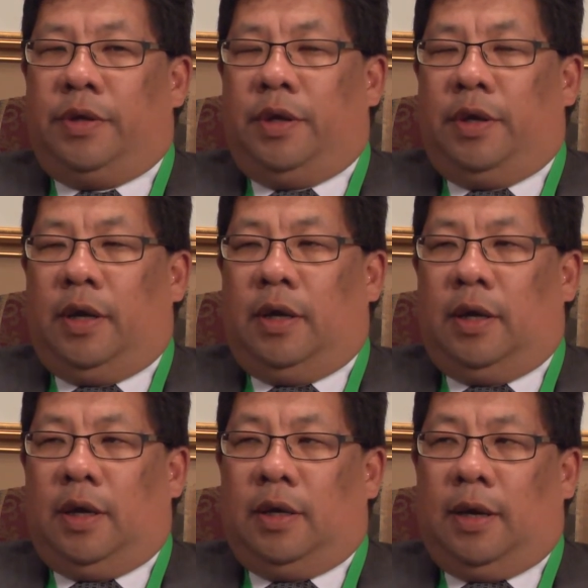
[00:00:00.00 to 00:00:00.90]
a,
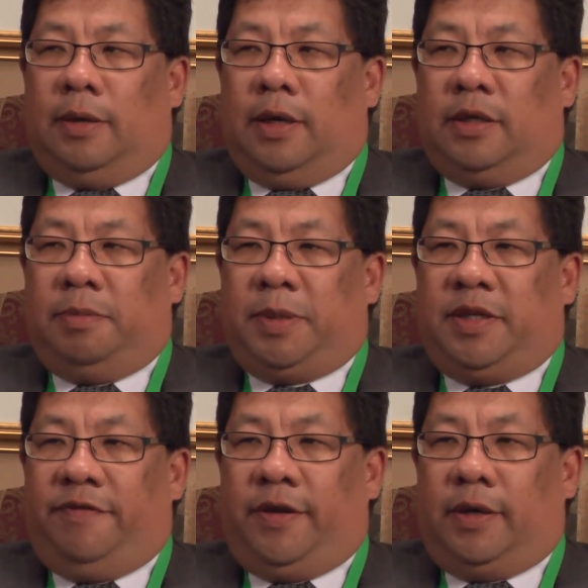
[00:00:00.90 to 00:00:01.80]
a, a,
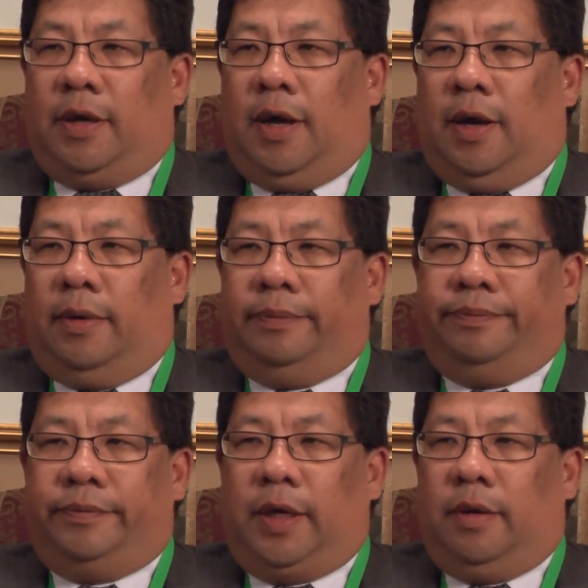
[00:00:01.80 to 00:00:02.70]
specific,
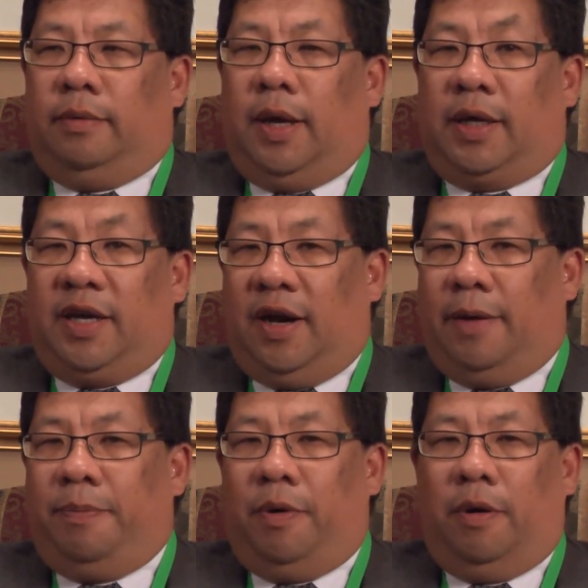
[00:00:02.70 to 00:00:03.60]
um, you know, a
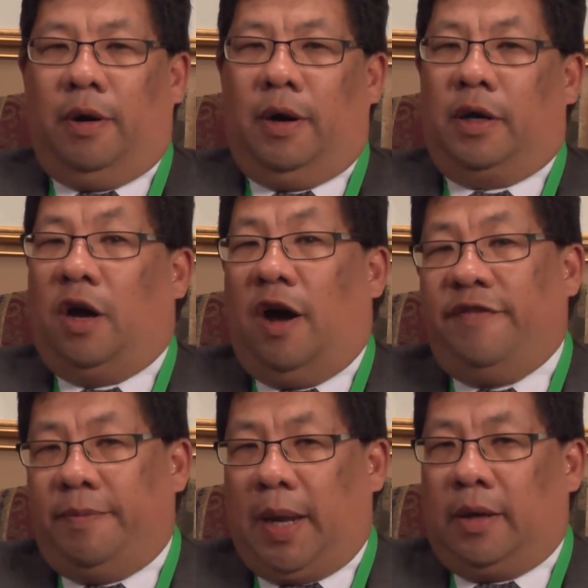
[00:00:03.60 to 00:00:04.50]
cup or a
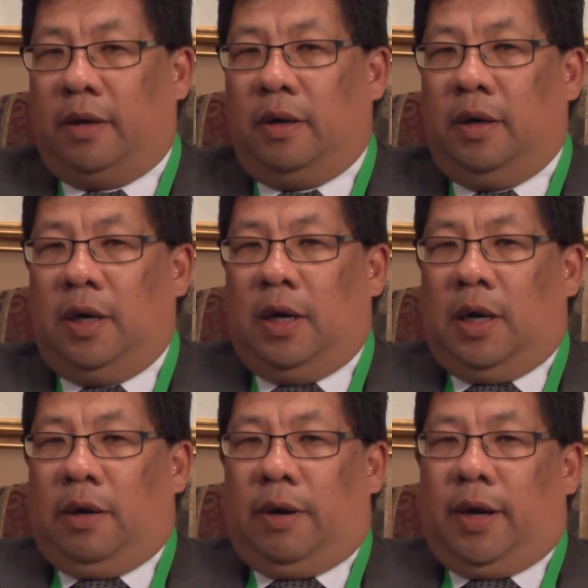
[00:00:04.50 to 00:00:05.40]
coffee maker,
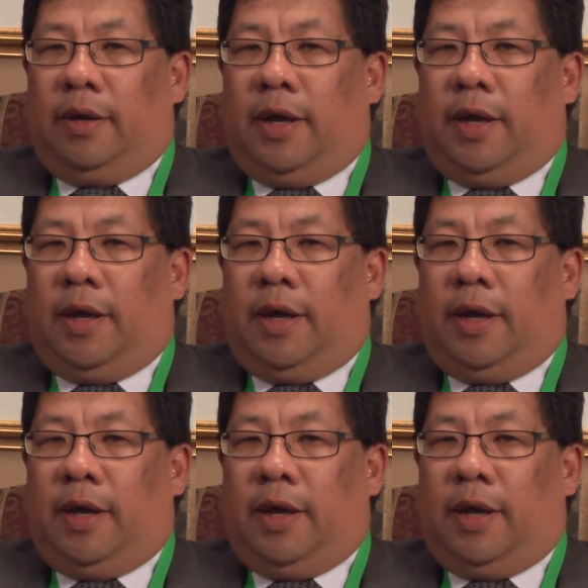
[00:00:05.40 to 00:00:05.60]
right?